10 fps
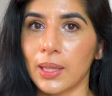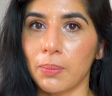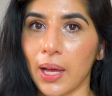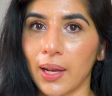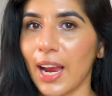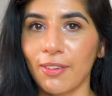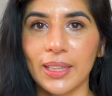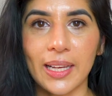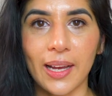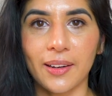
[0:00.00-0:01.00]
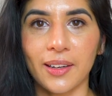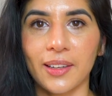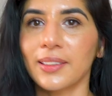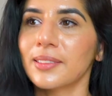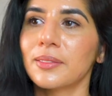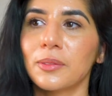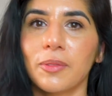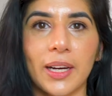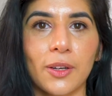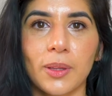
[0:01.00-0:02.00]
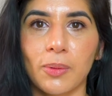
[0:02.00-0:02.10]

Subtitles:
the bank. Everything I earned went into the